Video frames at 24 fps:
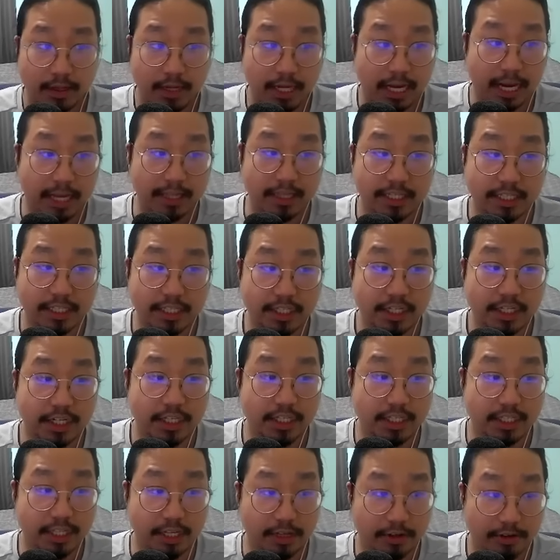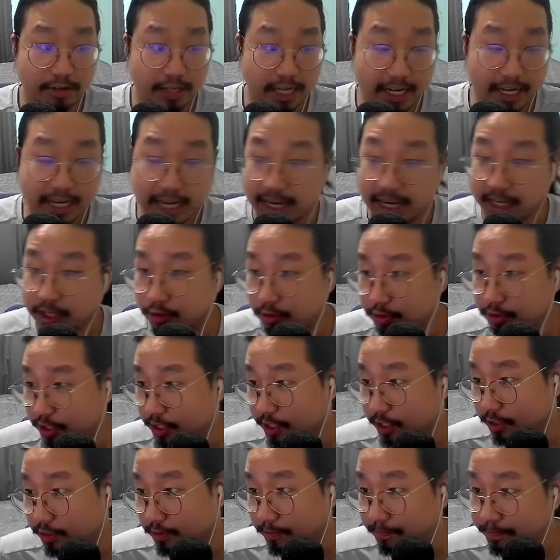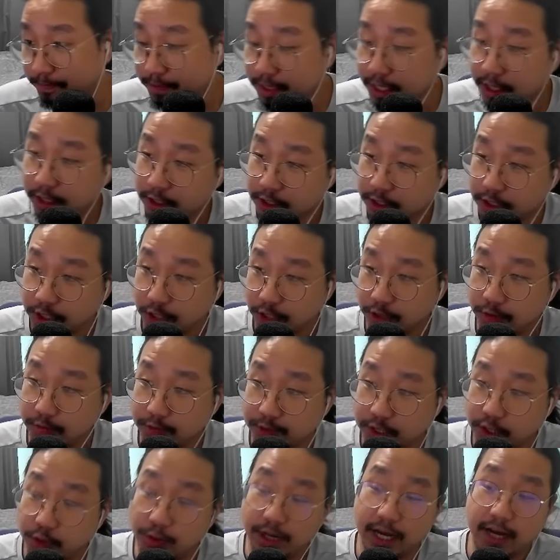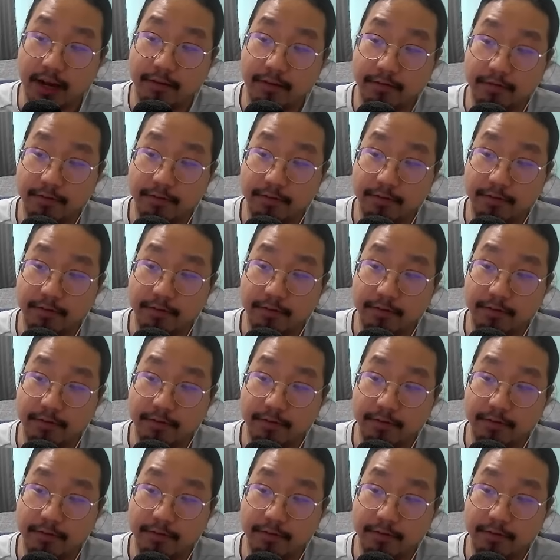and this is considered an echo skill. So you have